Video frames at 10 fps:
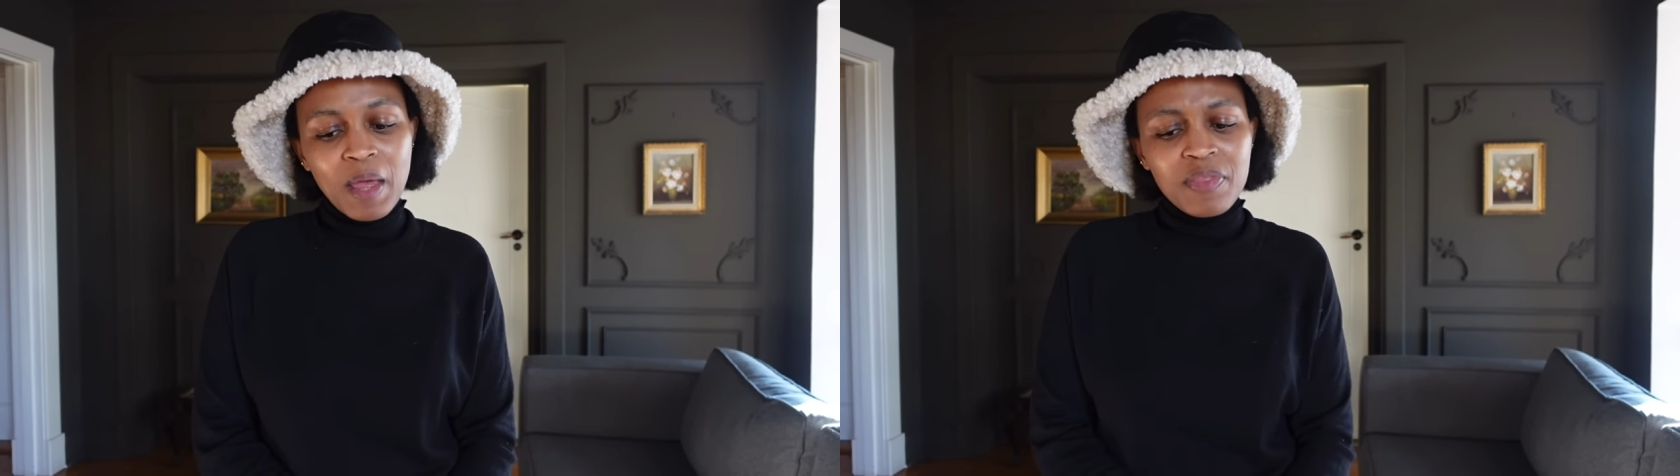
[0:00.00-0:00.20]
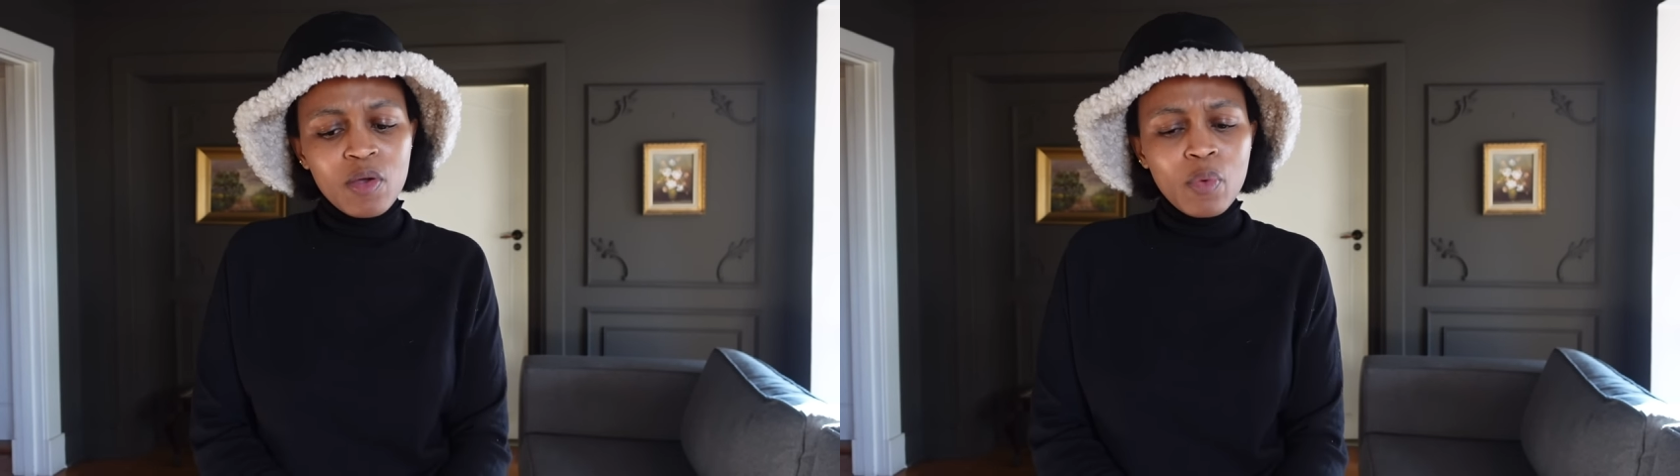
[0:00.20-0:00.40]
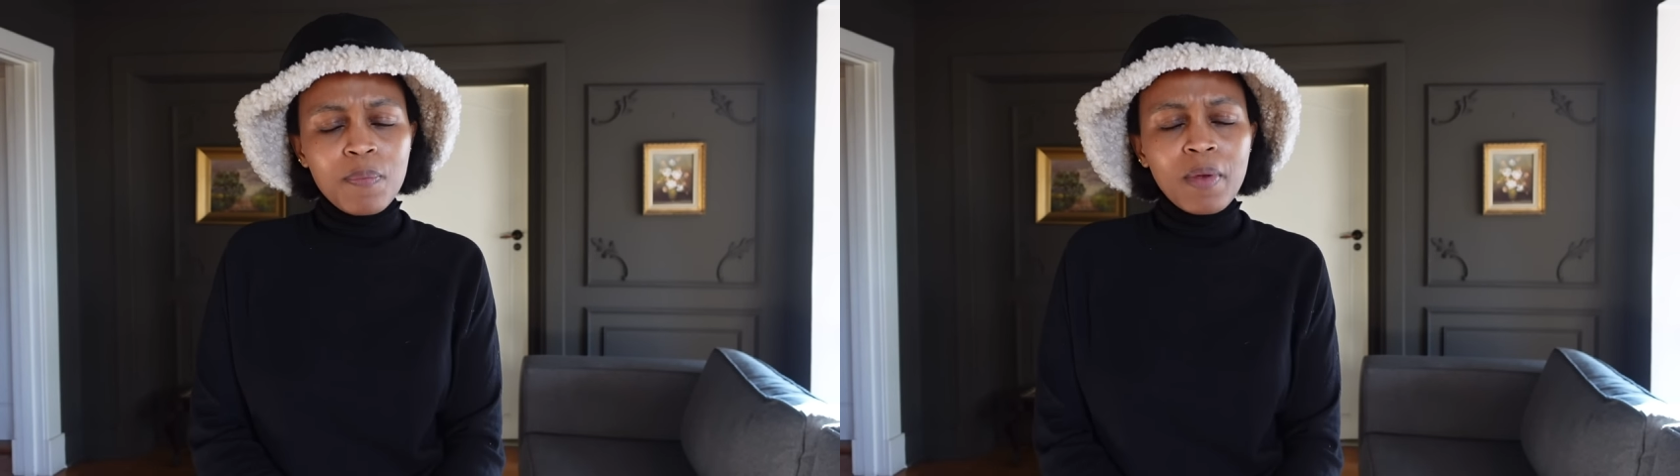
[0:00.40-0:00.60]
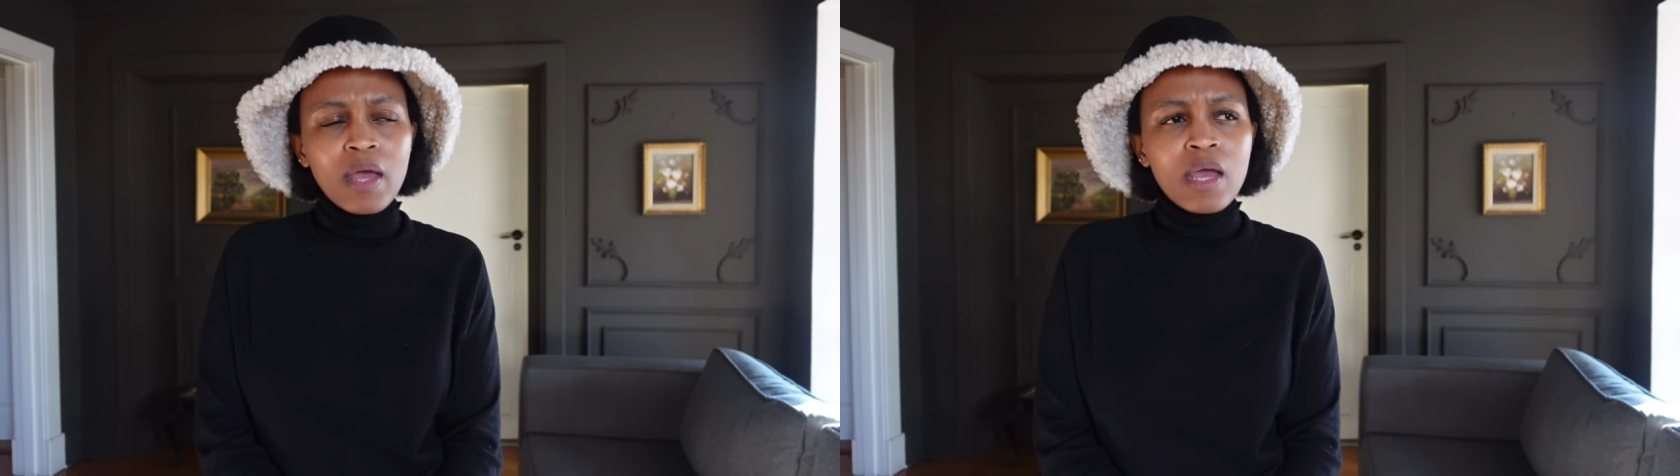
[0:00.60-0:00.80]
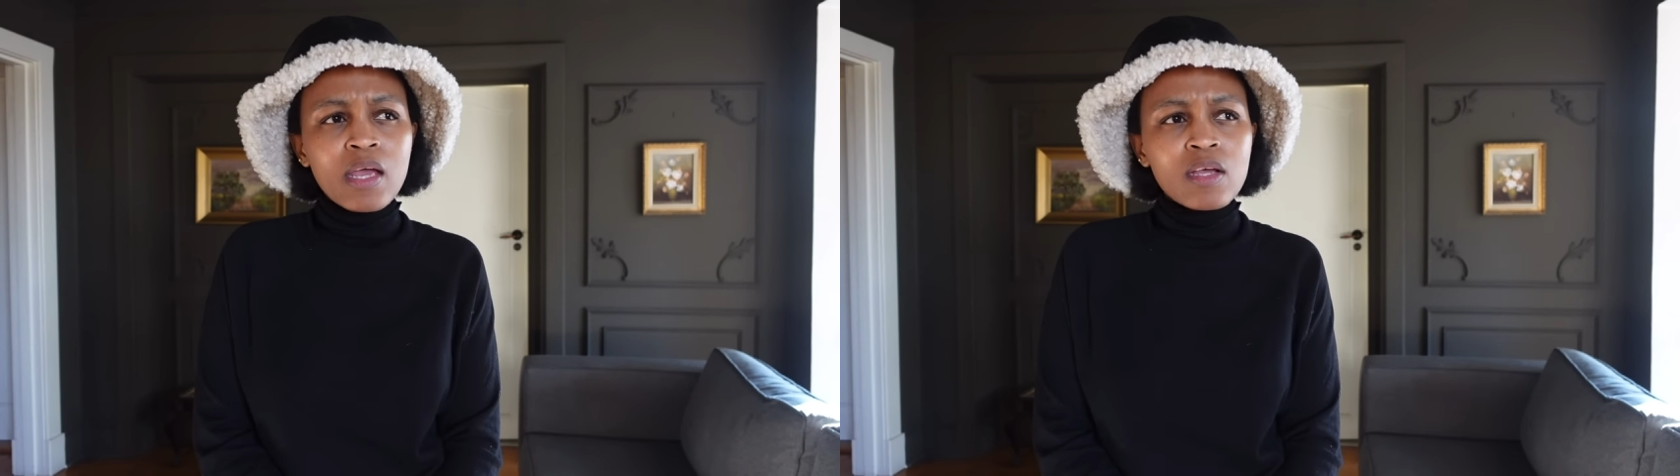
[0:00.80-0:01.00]
I think we
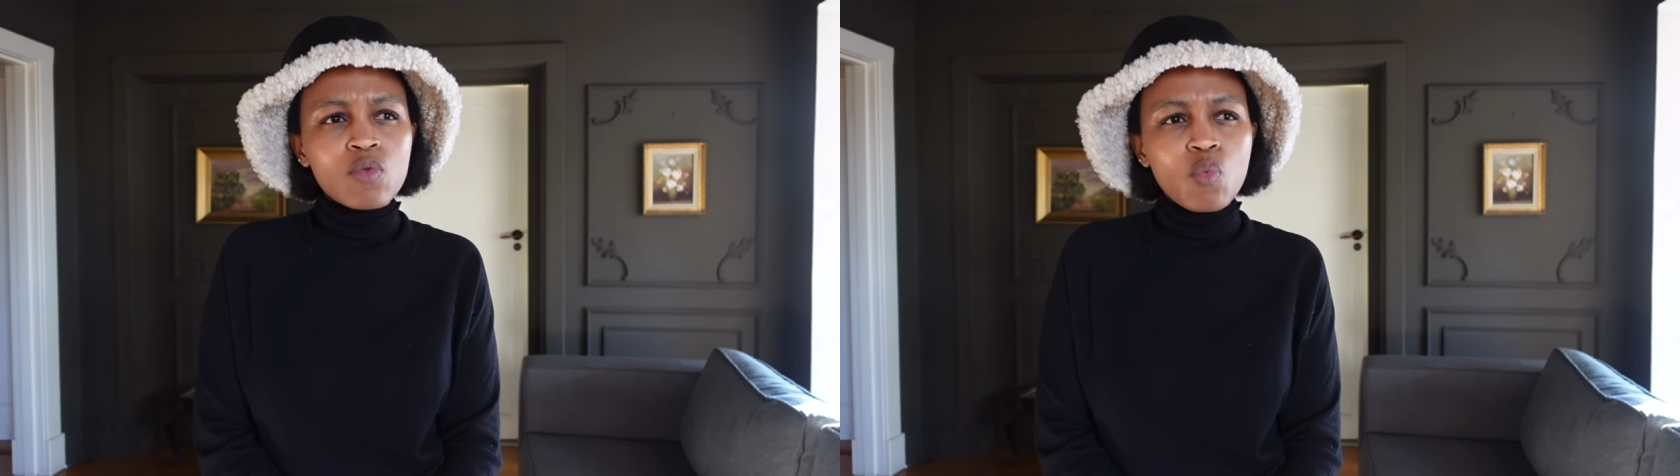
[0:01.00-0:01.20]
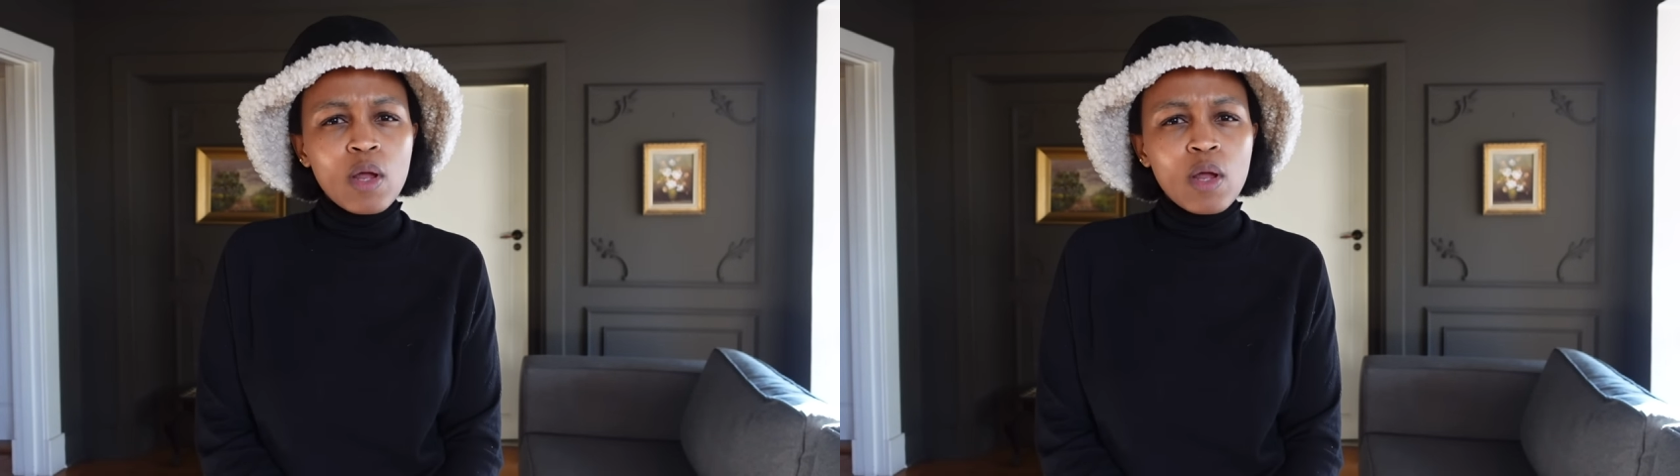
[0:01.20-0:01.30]
paid